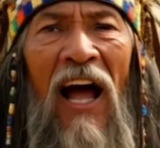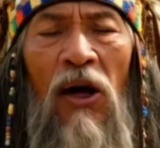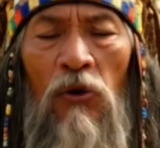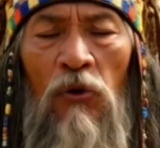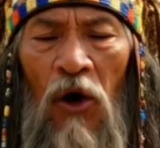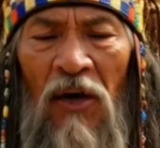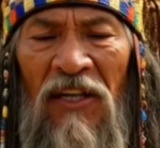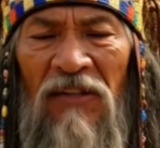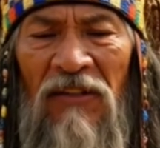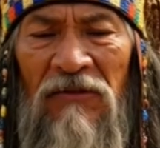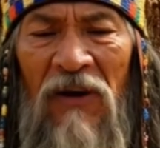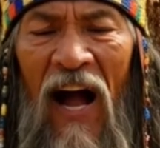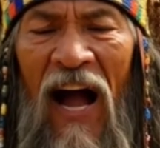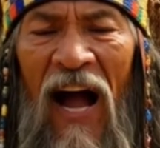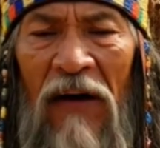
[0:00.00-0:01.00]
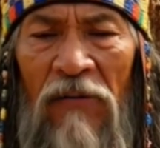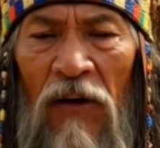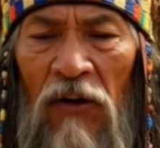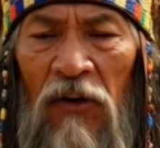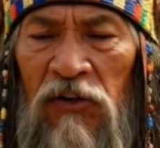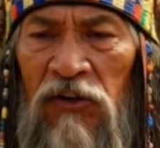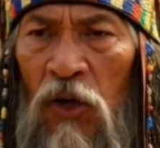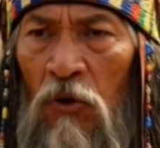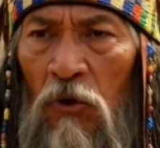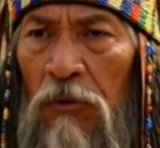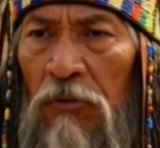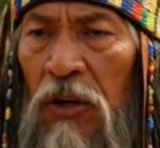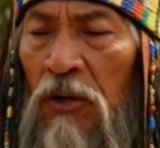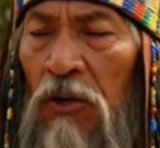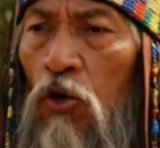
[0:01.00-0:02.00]
In 2005, grid
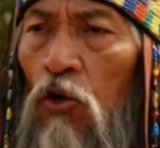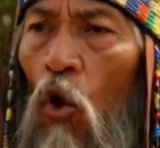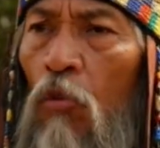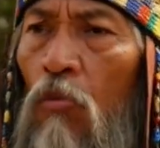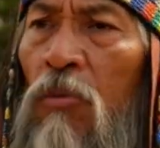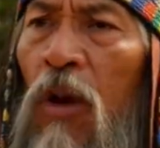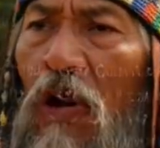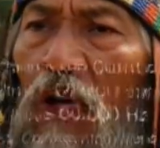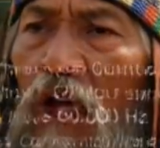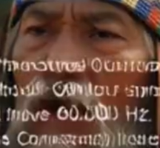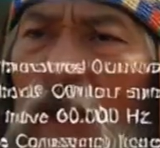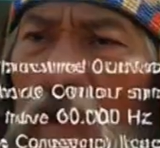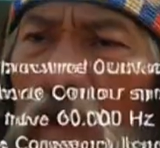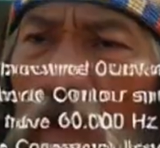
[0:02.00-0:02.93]
drift was 2.16